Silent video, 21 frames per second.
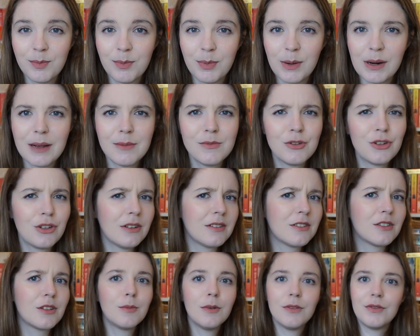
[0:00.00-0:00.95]
but I'm sure
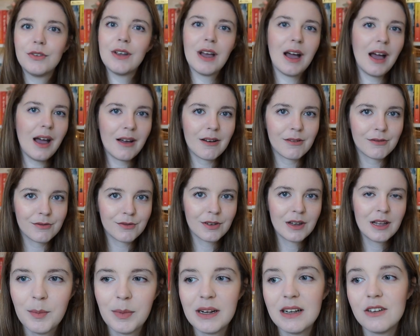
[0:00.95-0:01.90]
some of you have.
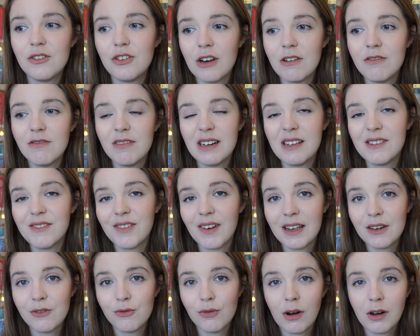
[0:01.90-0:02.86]
But I generally
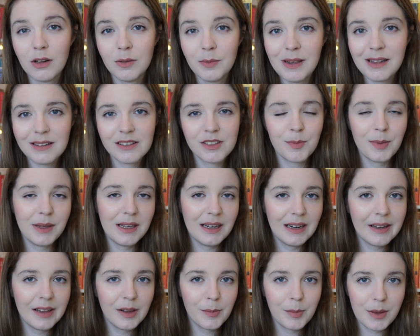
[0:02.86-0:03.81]
find Royal Mail to be
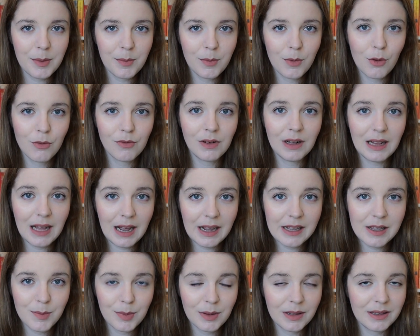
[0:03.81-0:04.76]
a little bit more
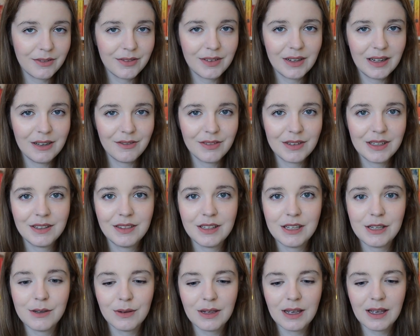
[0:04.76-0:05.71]
reliable if you're living in
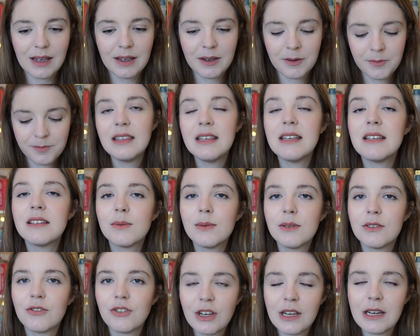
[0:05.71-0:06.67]
the UK. This
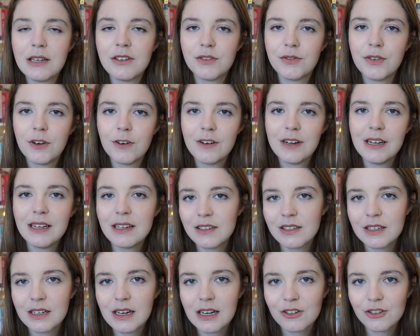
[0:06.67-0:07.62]
will change if you're an
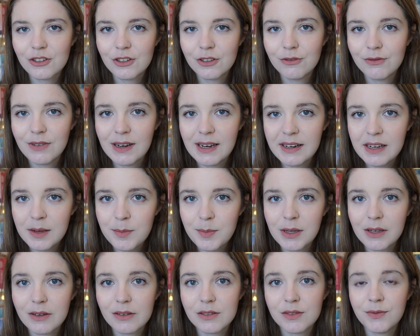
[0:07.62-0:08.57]
international reader
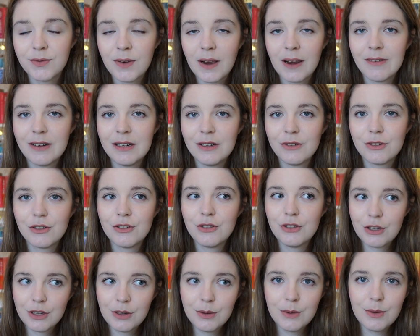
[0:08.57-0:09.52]
because Fairy
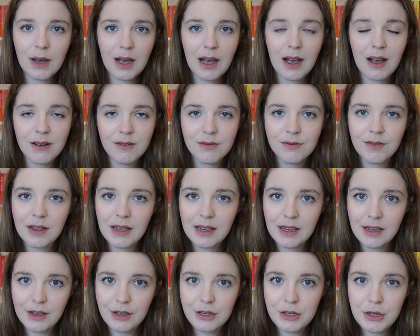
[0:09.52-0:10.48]
do have
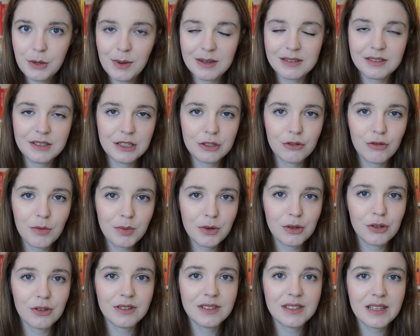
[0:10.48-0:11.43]
a US
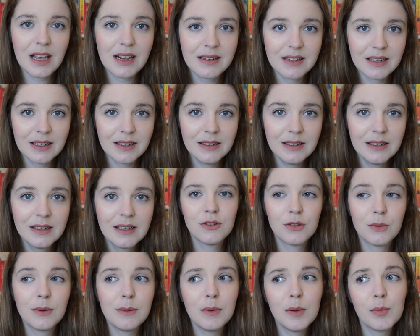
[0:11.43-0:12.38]
distribution centre,
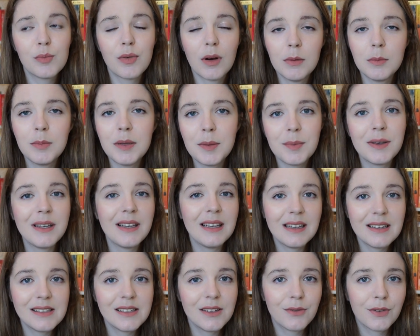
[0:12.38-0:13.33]
so it will probably be
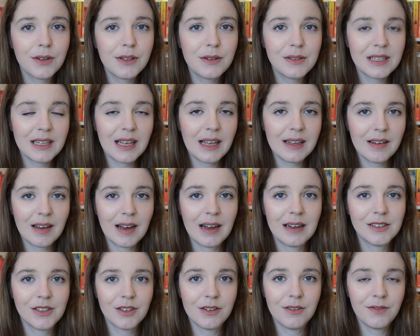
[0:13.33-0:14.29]
easier for you to get your
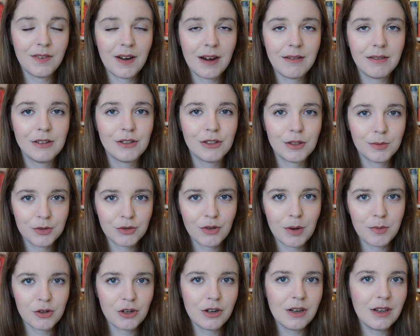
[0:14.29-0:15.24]
hands on a Fairy
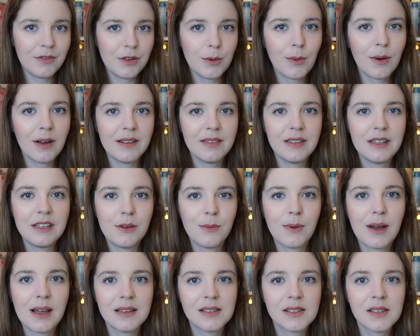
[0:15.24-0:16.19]
subscription if you are in the
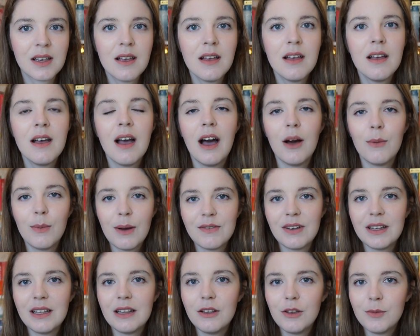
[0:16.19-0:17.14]
US.
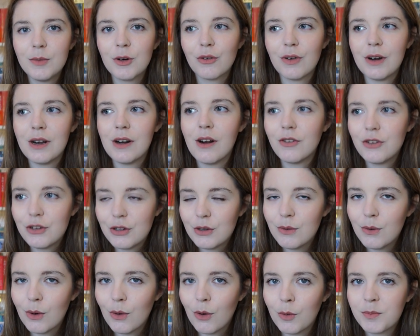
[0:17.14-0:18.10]
However, Illumicrate
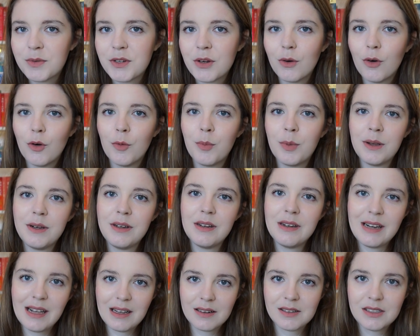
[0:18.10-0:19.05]
do hope to open
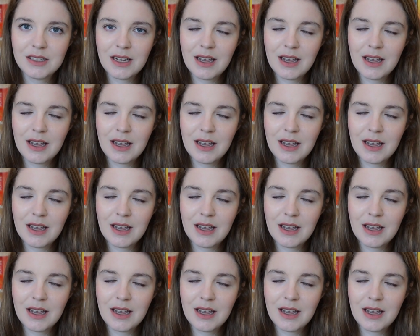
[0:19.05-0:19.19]
next